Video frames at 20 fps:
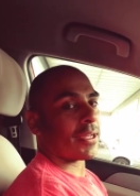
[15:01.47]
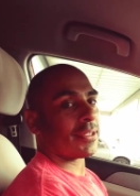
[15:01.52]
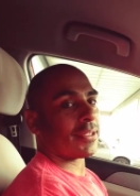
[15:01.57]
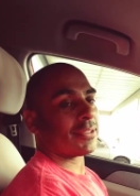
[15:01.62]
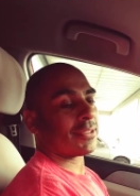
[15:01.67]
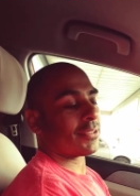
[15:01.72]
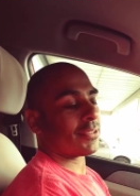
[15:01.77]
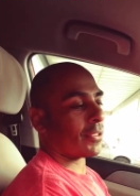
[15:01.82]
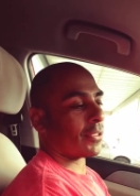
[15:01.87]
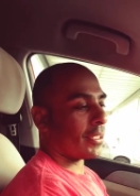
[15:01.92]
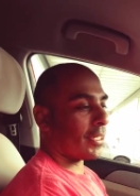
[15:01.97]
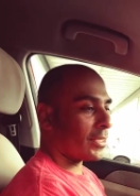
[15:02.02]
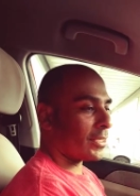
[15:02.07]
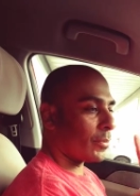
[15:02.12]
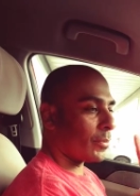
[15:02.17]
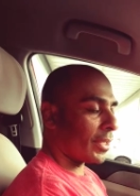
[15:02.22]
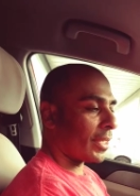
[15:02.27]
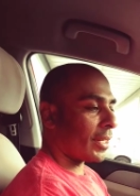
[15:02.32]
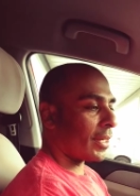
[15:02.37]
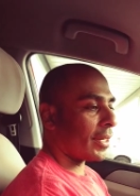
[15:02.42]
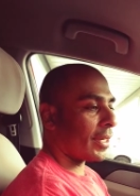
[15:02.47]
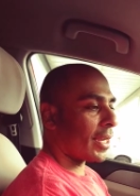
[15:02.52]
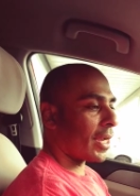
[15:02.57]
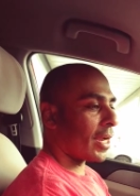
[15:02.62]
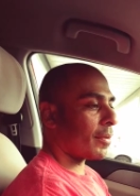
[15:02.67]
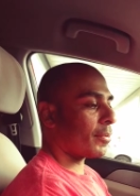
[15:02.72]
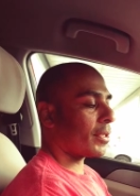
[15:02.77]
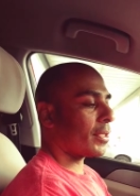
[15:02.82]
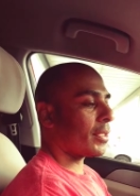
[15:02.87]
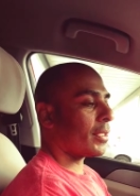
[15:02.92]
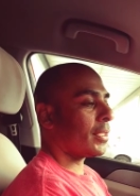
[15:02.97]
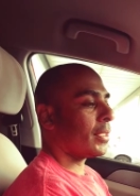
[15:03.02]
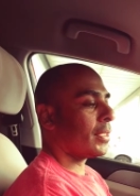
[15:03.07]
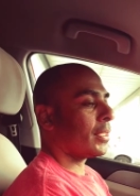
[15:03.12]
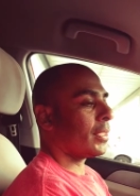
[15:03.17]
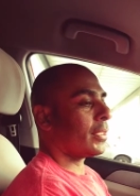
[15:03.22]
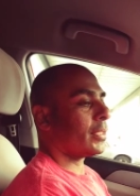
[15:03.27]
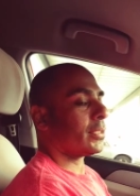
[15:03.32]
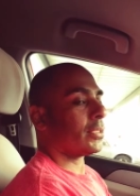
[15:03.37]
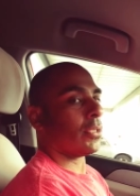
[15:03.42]
So he doesn't want to get on camera.
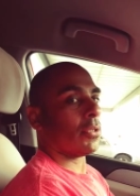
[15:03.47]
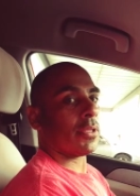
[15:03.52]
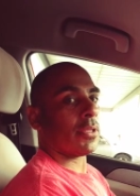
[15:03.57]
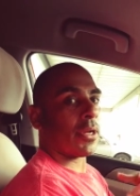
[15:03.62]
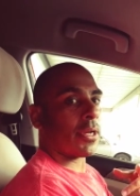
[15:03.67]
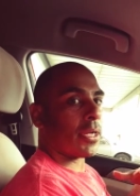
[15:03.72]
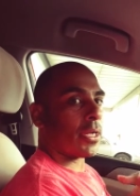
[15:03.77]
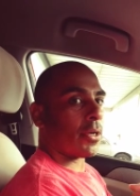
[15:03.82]
So there you go,